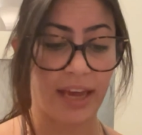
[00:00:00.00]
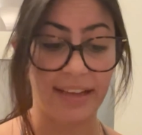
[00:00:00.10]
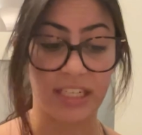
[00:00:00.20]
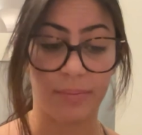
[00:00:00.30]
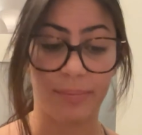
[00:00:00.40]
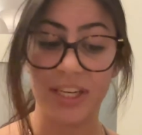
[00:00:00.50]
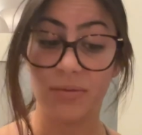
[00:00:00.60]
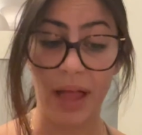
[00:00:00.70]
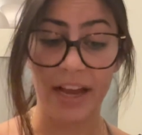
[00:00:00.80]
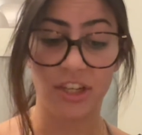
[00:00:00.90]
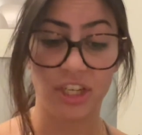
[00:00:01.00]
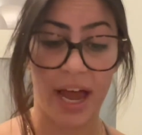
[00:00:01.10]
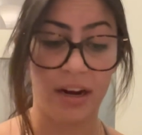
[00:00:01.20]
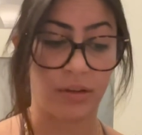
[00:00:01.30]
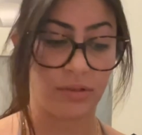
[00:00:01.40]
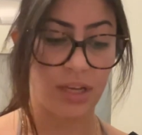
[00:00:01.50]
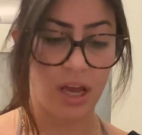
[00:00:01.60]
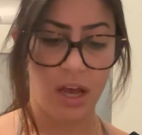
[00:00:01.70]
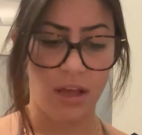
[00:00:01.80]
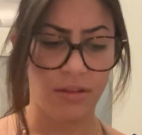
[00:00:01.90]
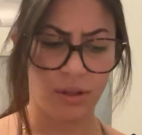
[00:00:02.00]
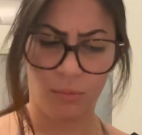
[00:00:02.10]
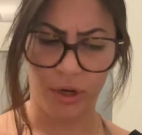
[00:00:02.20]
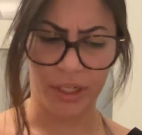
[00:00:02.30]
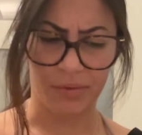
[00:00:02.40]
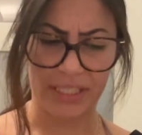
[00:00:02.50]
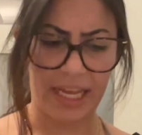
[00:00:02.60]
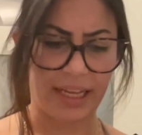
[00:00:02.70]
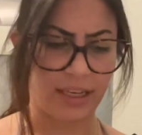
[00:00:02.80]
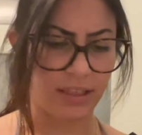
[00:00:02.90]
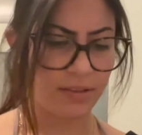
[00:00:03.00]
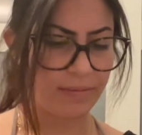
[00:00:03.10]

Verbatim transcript: casting pitch black shadows, though the morning was sunny.